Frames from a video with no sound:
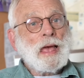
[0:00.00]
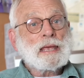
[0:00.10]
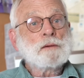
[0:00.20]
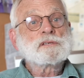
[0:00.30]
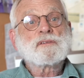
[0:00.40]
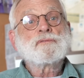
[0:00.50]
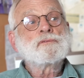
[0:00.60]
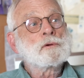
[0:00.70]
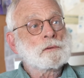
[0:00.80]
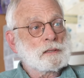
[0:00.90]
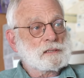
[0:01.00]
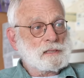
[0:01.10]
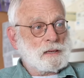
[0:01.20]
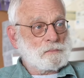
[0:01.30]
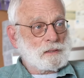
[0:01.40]
He was
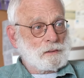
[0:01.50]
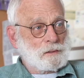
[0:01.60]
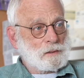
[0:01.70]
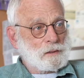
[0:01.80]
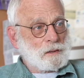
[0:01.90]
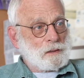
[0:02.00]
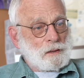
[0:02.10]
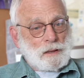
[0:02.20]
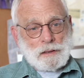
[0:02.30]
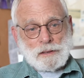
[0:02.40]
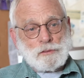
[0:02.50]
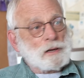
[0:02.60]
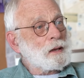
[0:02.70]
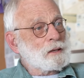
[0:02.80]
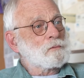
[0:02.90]
furious at me. He
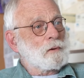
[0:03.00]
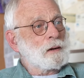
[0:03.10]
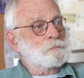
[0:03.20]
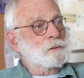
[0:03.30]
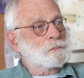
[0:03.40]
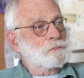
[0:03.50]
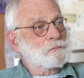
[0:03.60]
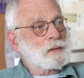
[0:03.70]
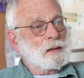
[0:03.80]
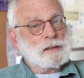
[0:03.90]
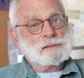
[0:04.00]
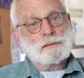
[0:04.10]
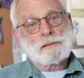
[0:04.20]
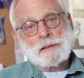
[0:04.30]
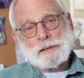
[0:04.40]
thought I had robbed him. And I
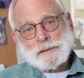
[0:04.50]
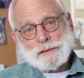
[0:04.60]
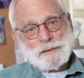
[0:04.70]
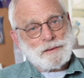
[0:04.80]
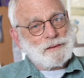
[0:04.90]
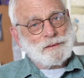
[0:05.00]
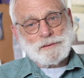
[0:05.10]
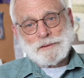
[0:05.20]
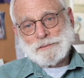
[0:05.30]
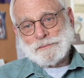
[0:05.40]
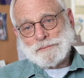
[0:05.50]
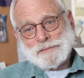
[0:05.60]
said, look, you know,